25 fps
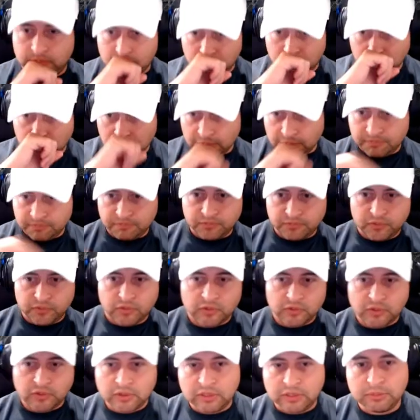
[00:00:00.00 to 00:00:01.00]
well,
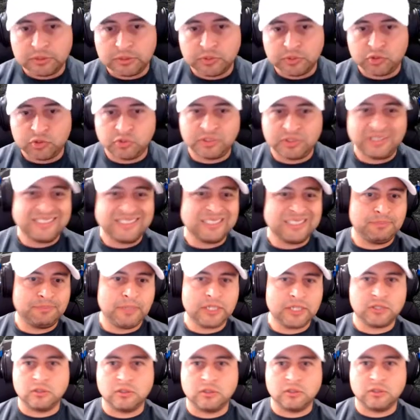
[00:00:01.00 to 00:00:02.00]
they must be doing something
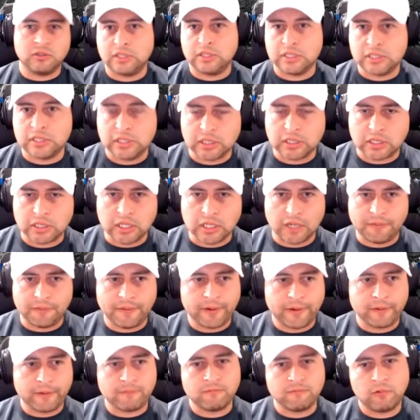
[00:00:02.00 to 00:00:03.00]
special with the silicon
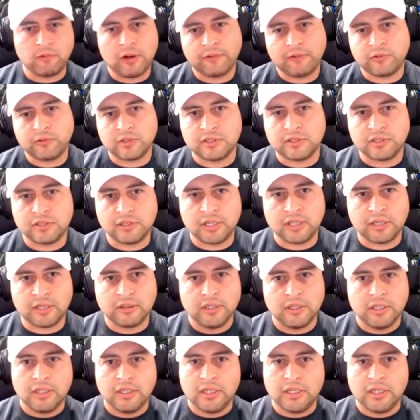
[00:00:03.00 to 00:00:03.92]
there. We'll have to see that.